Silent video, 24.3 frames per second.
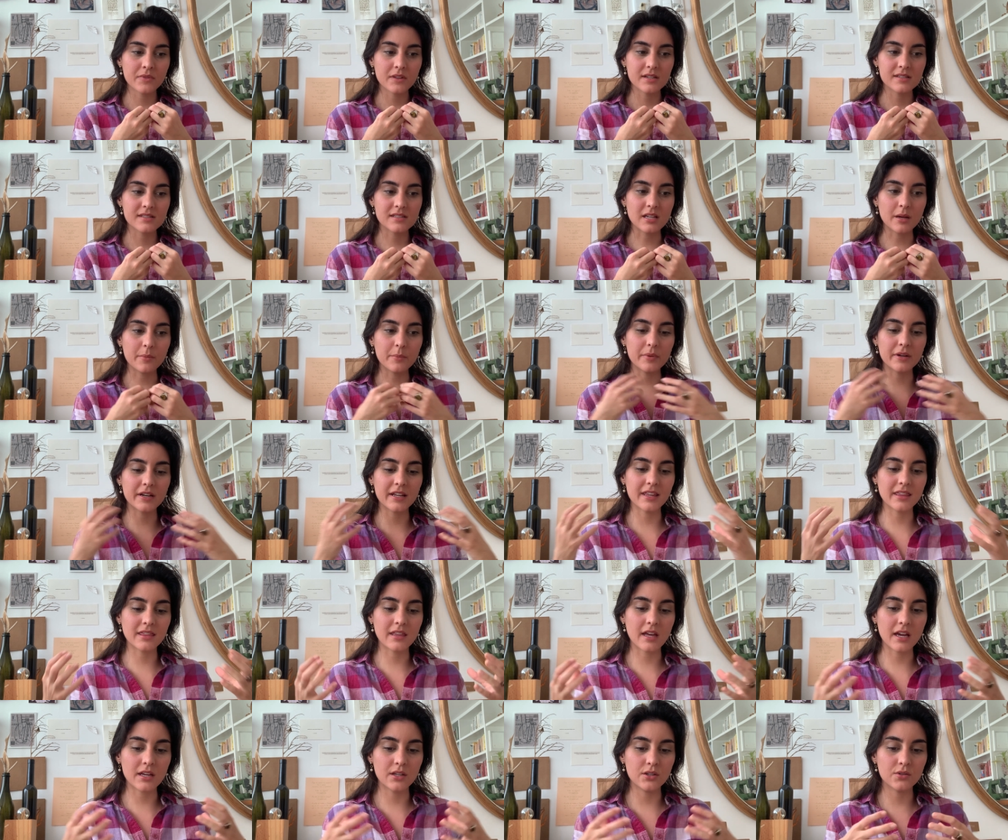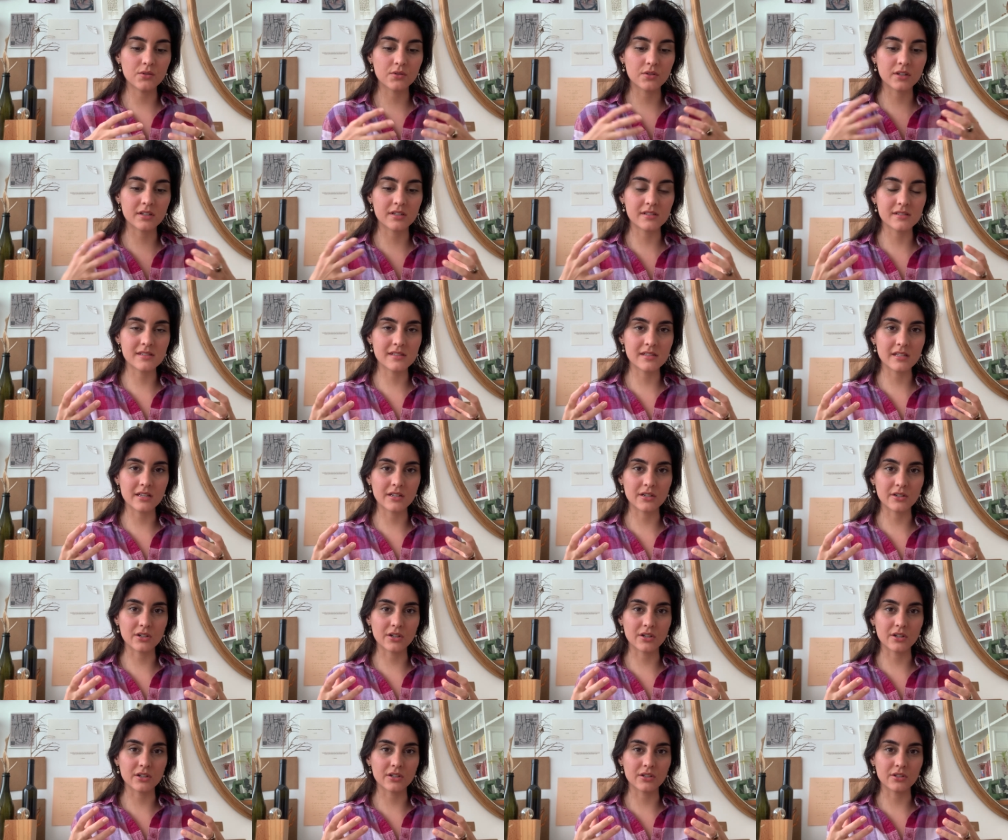somebody that you
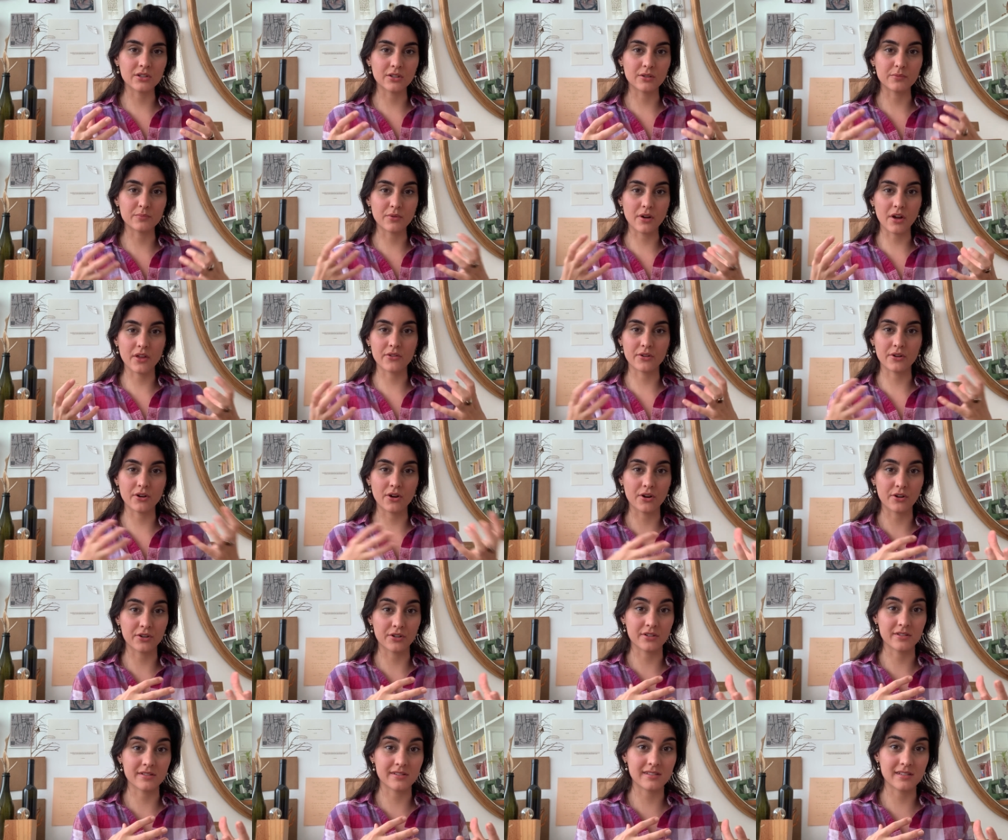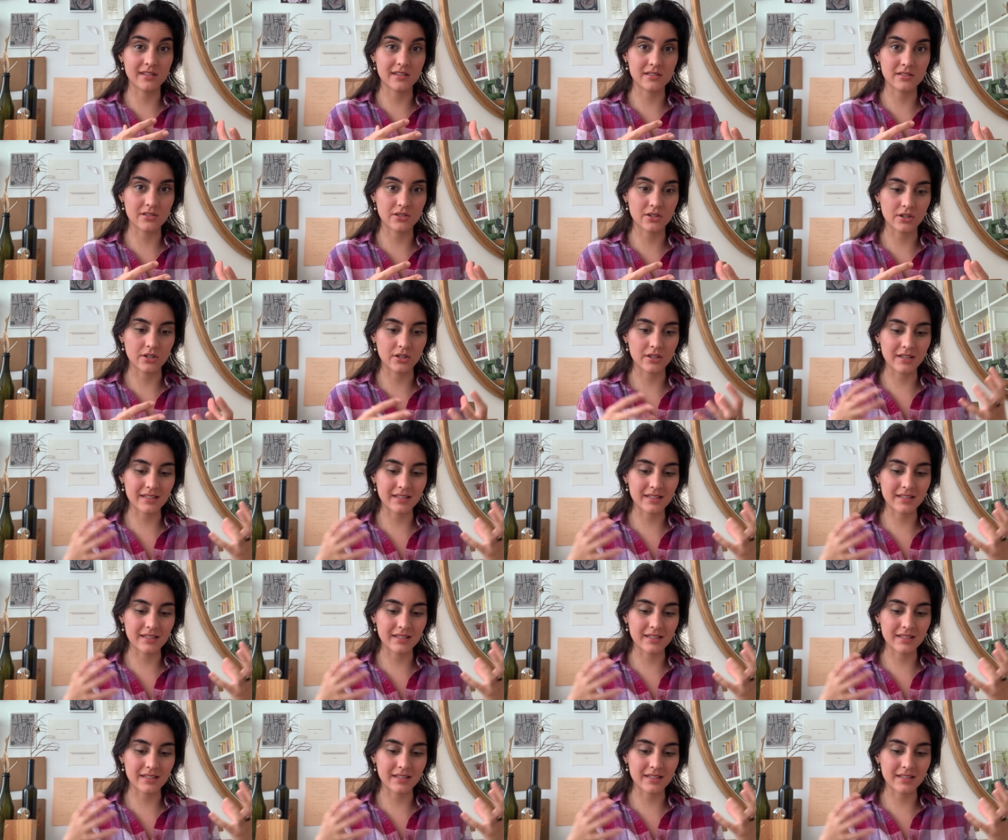consider your brother or your sister.